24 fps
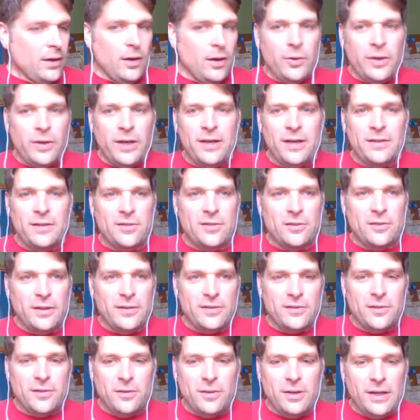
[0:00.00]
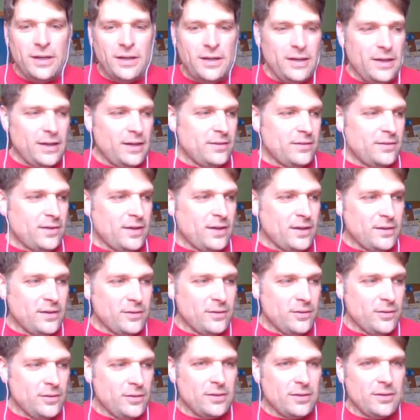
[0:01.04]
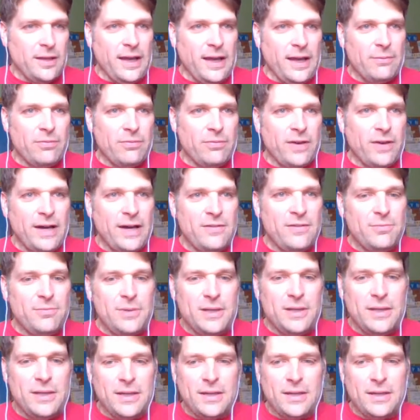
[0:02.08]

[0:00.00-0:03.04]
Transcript: Okay, so let's go ahead and take a look at Lab 5B.